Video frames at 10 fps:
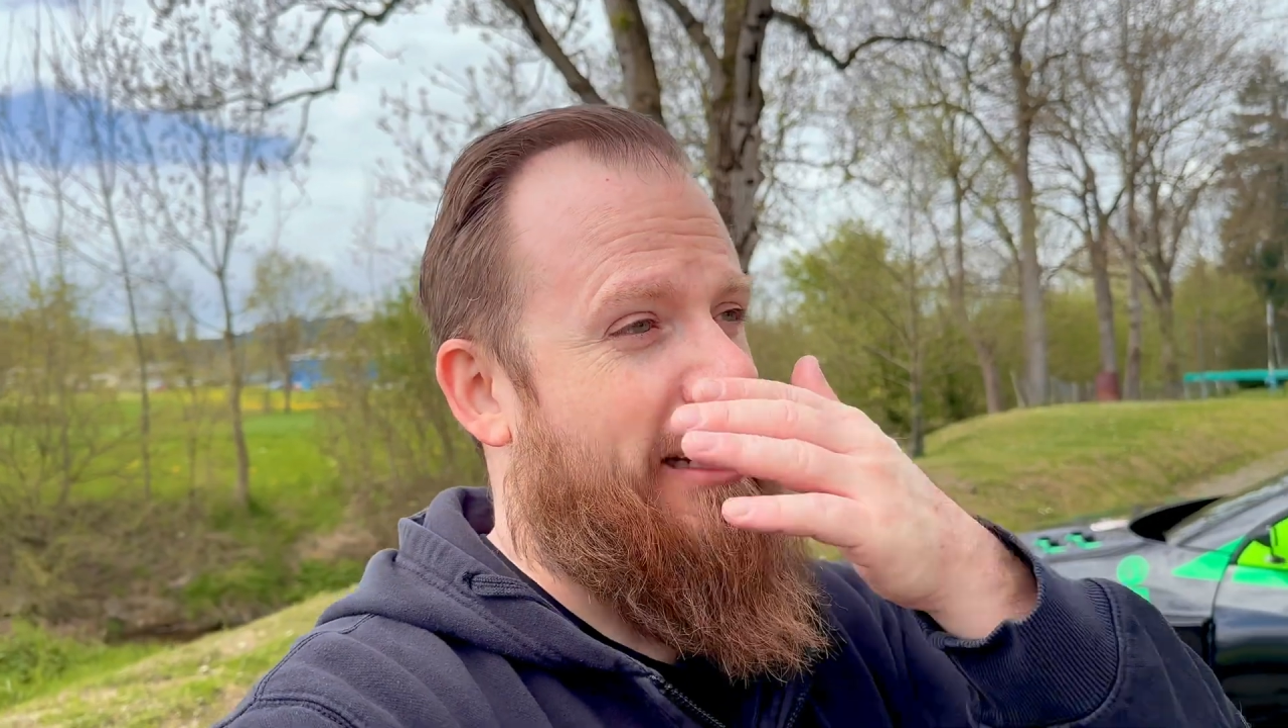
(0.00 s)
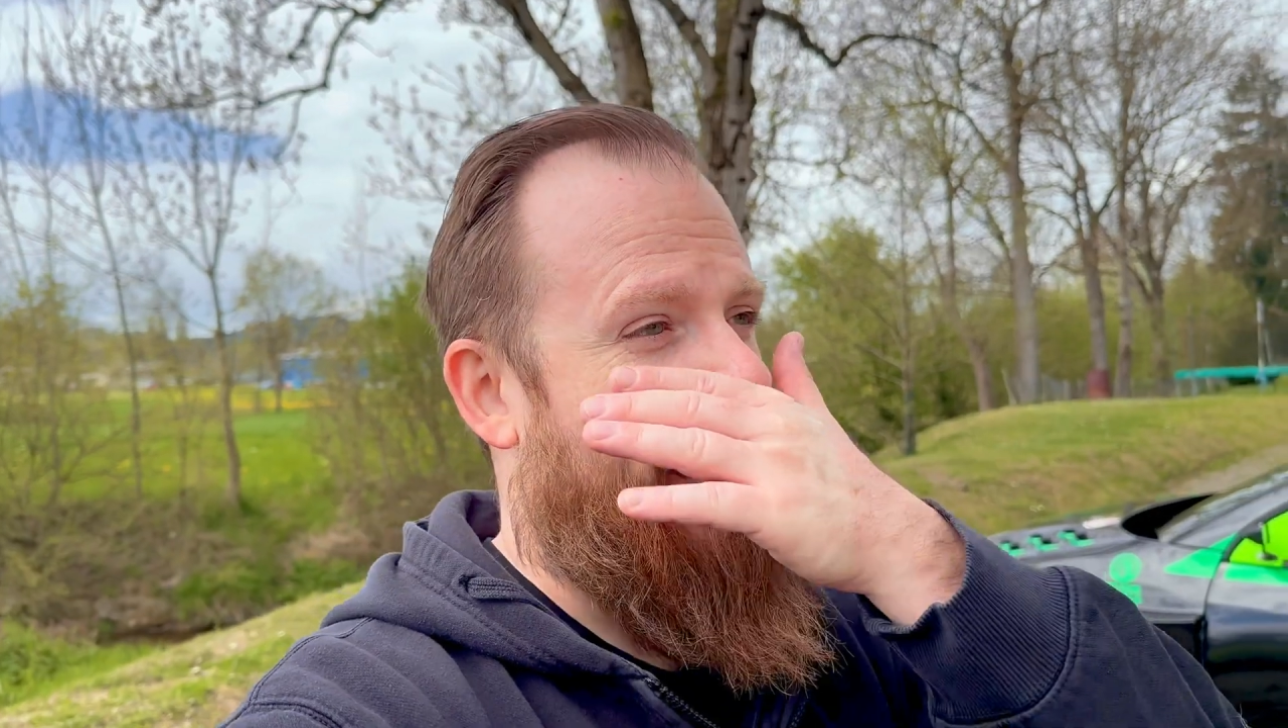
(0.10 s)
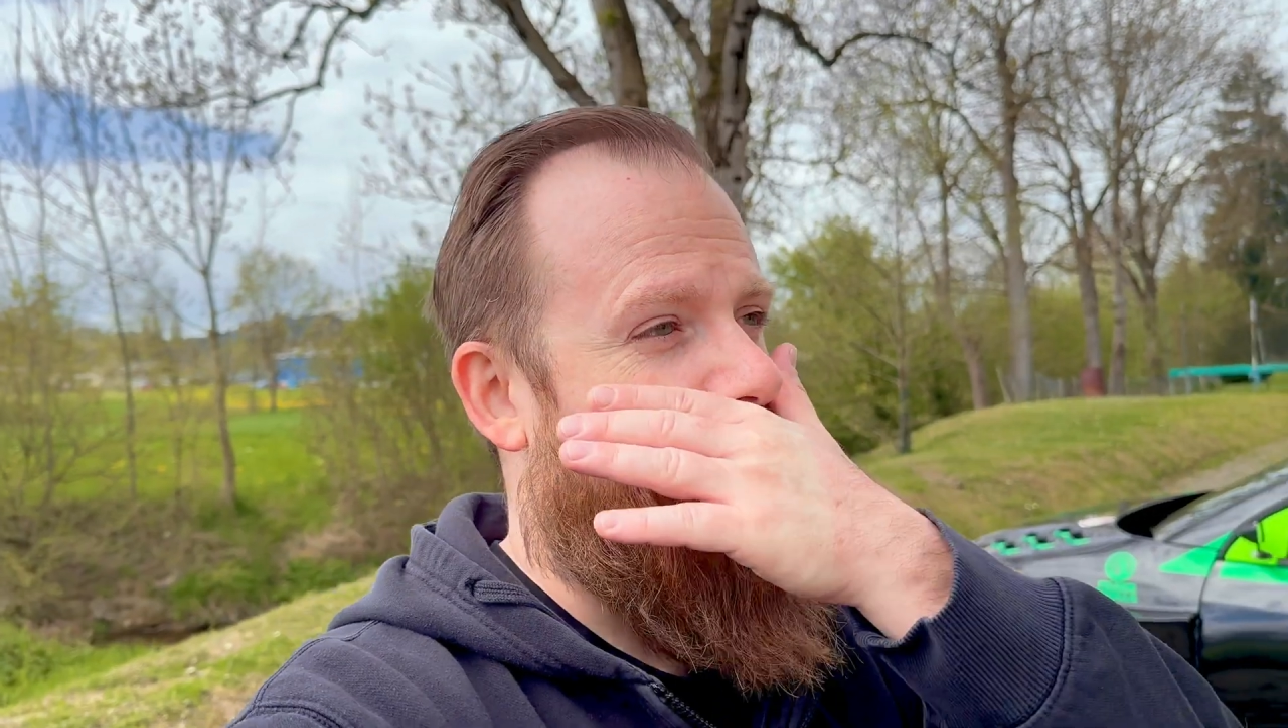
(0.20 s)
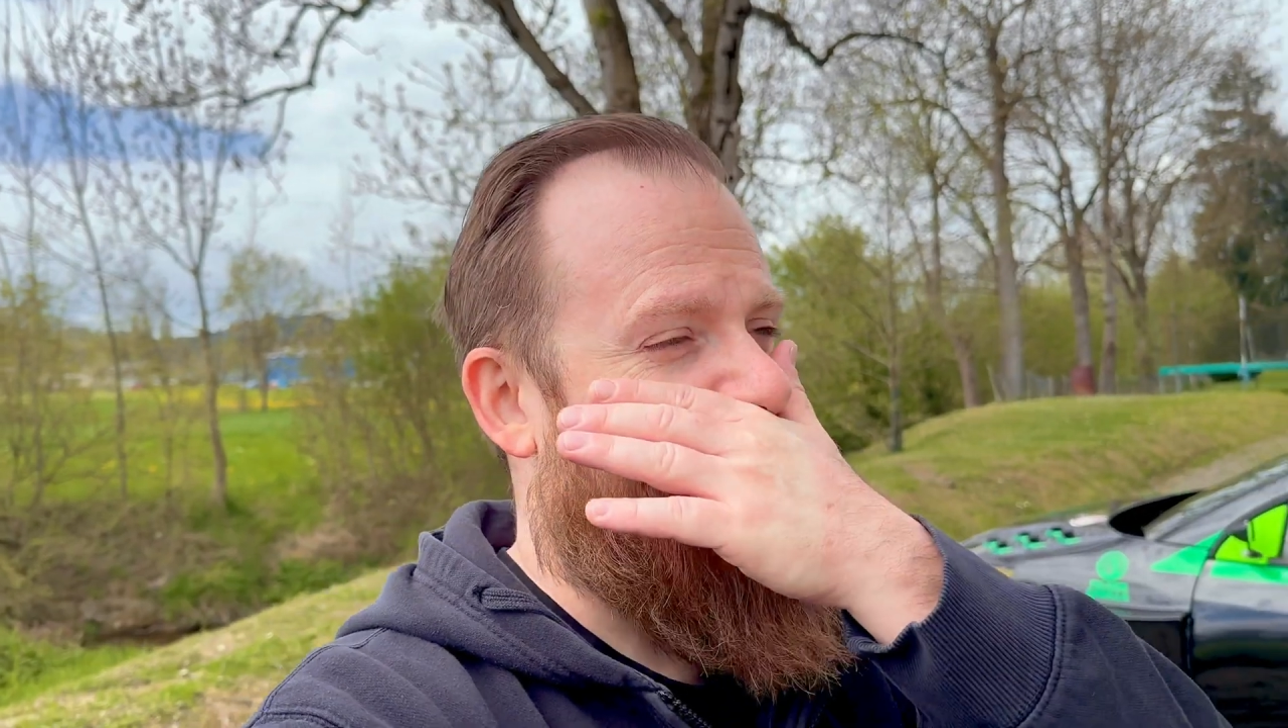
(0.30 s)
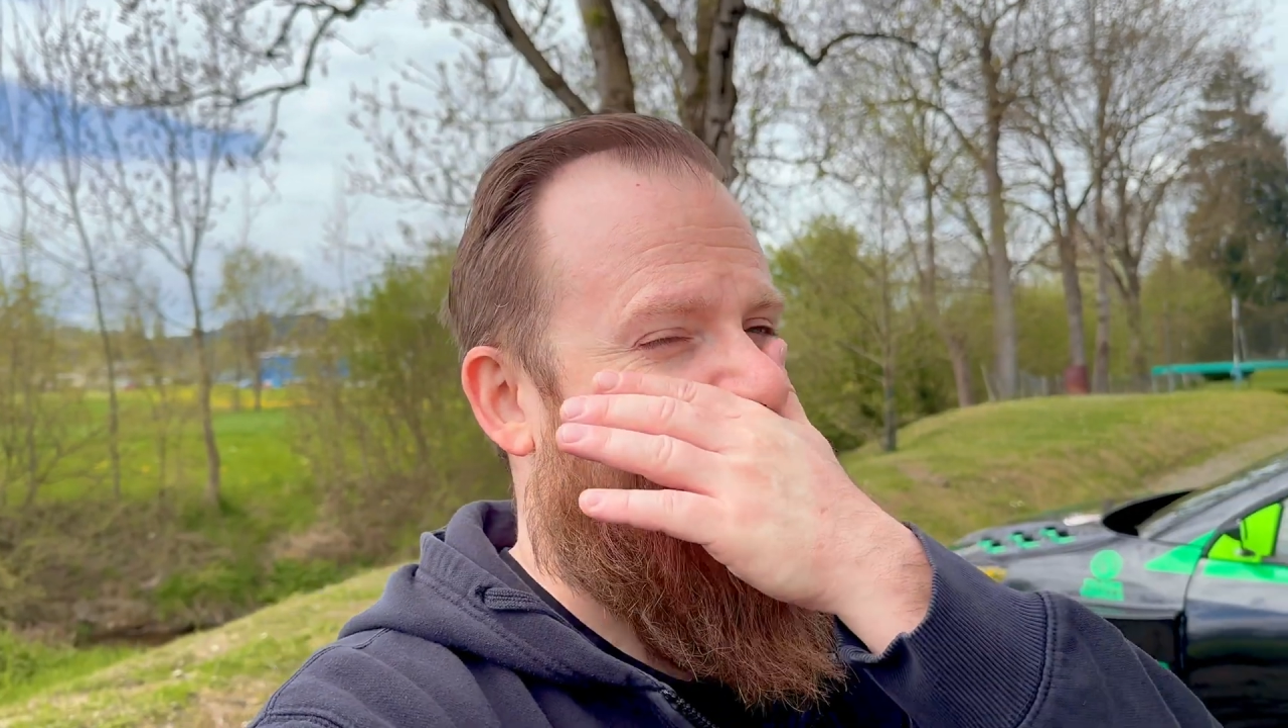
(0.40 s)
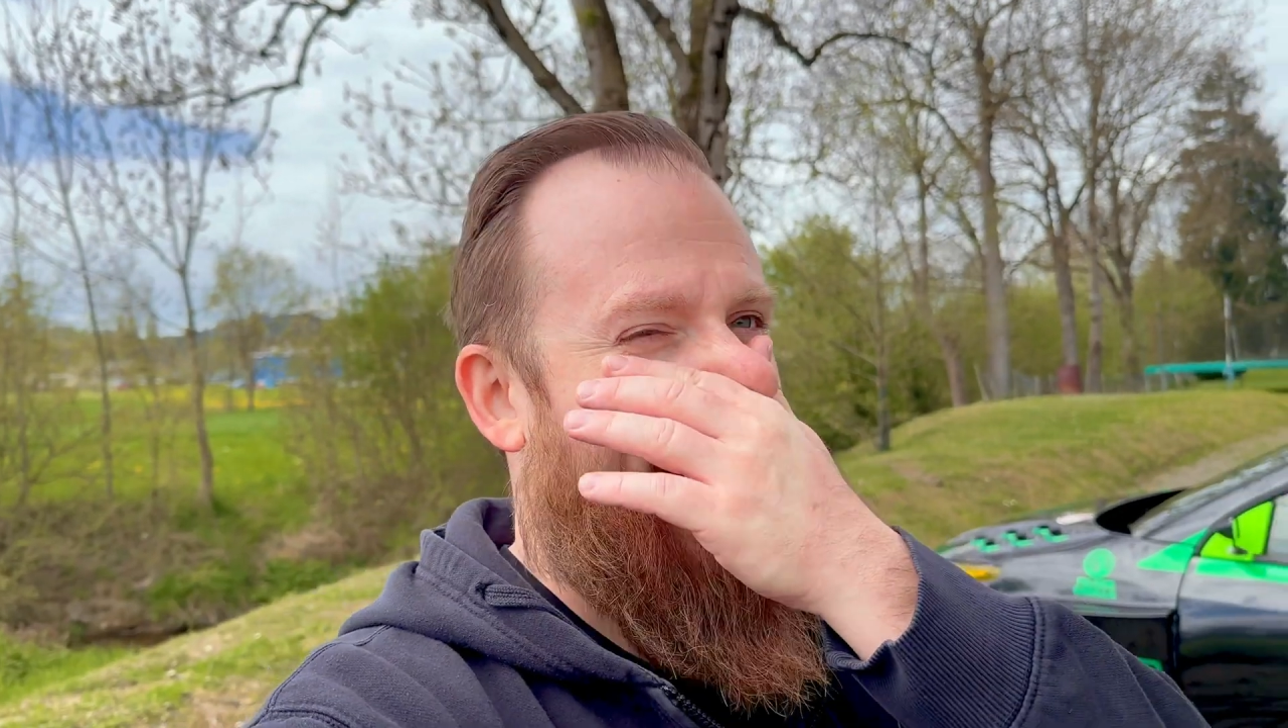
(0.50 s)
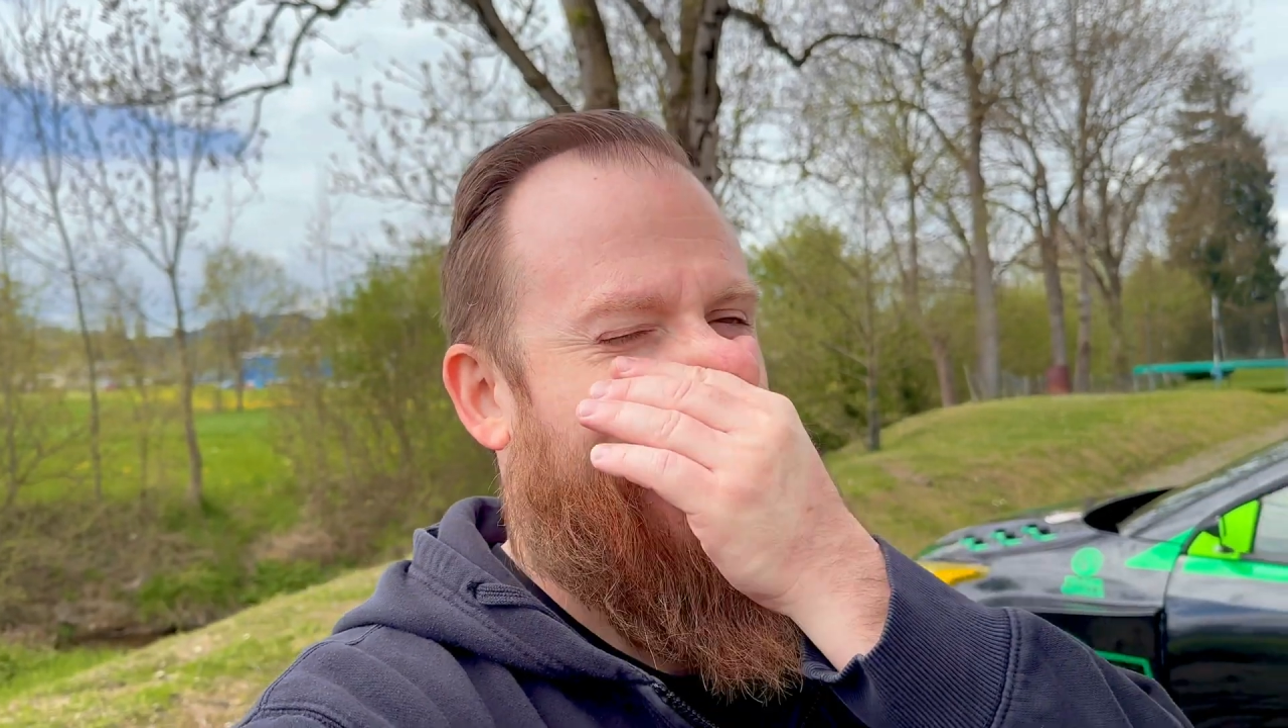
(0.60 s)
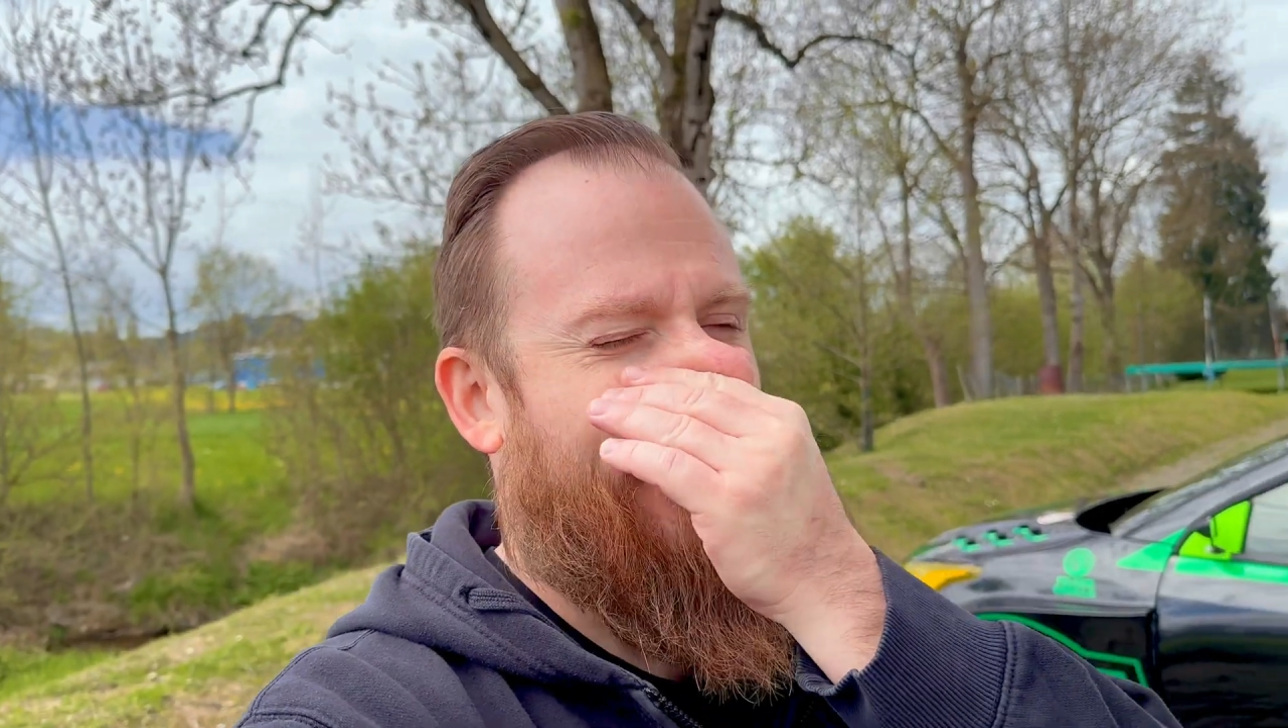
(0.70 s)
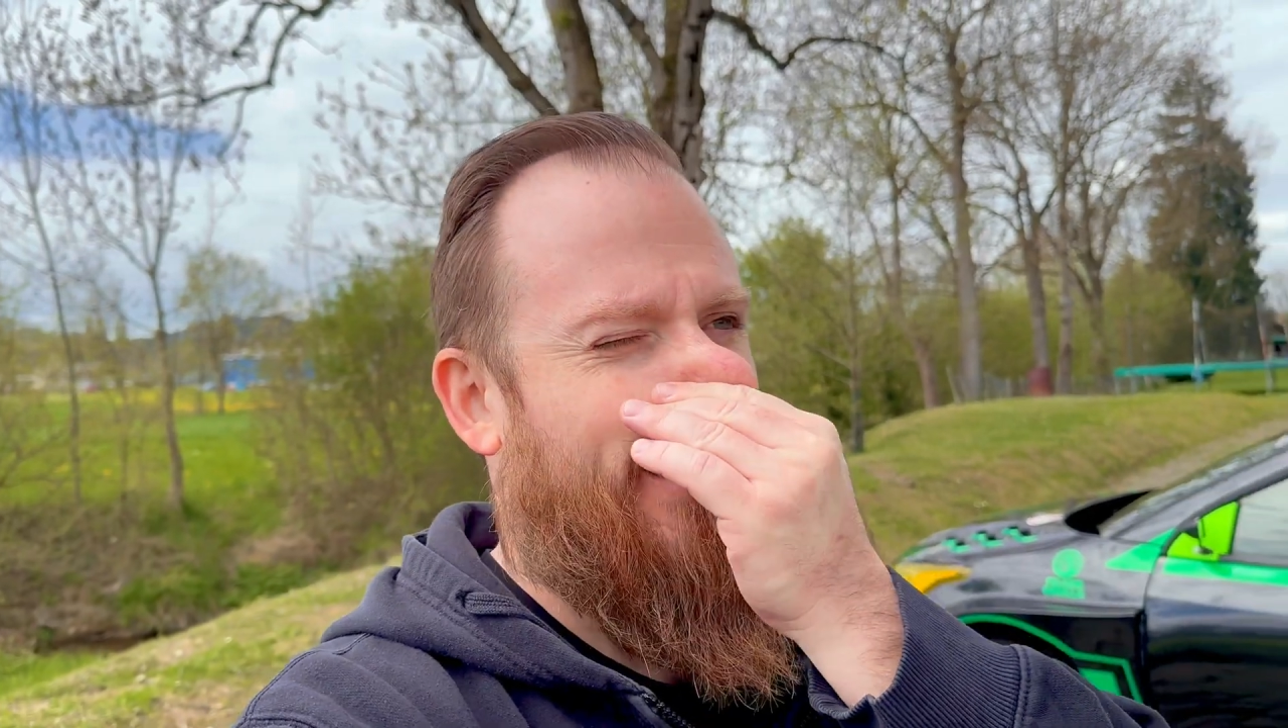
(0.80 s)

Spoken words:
enough I had